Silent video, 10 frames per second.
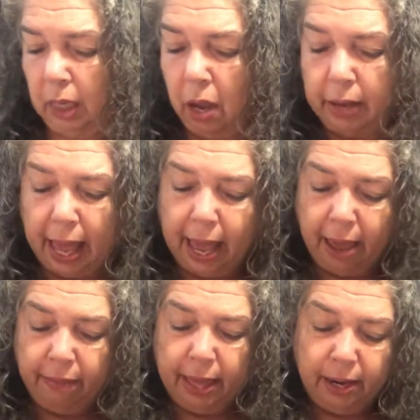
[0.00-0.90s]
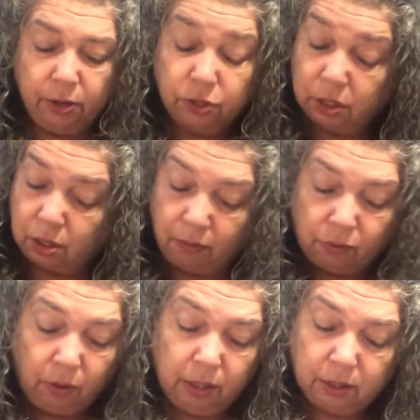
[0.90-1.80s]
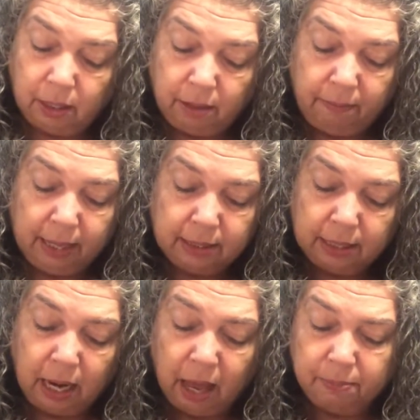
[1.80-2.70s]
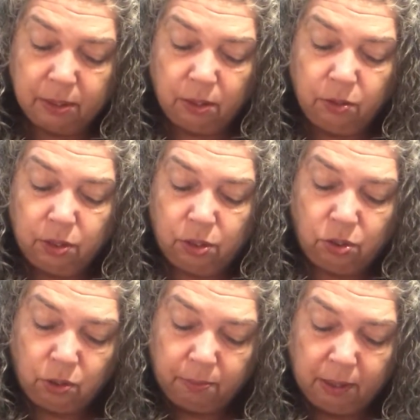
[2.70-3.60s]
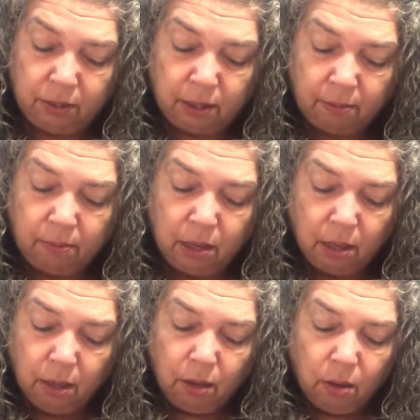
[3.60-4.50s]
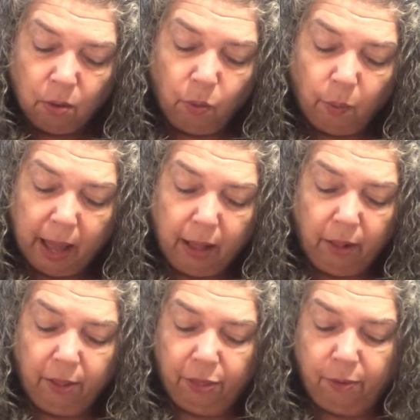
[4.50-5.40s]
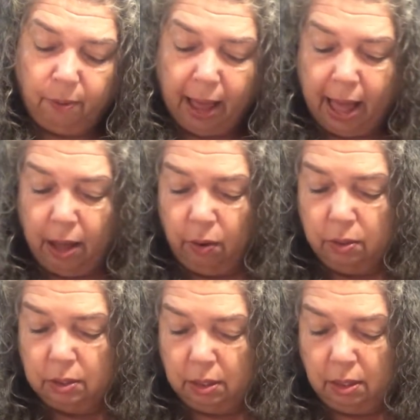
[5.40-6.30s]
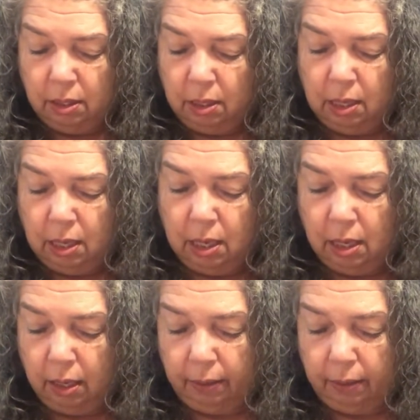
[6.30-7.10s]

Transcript: Okay, and then you're just, of course, going to mix it up so you distribute them well throughout the